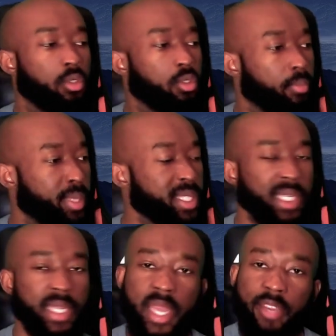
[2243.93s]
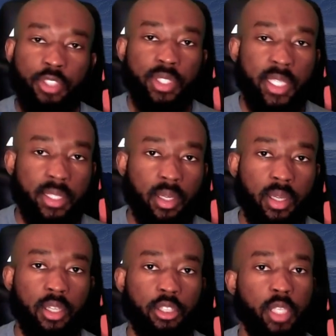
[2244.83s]
basically everything,
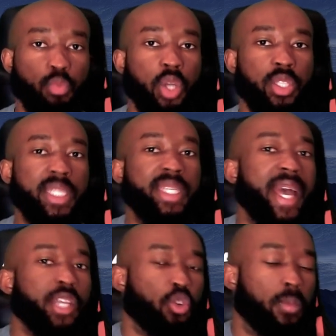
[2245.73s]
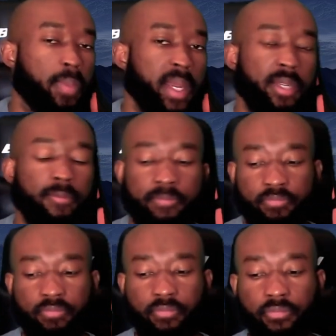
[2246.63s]
it was in the astral plane.
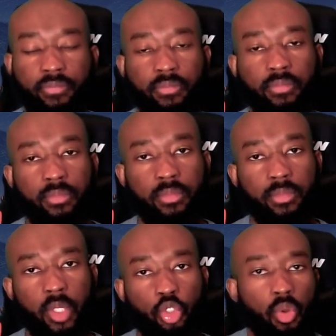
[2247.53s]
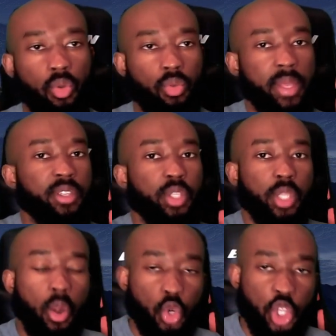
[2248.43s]
So even the
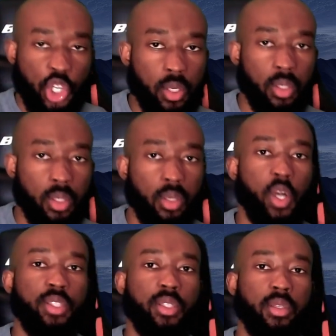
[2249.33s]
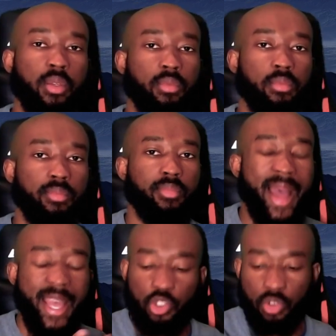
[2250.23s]
ocean was
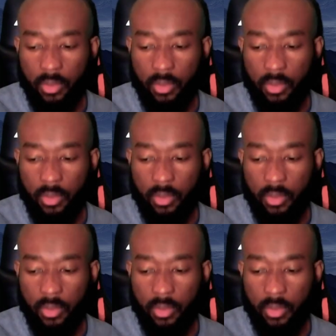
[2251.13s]
astral.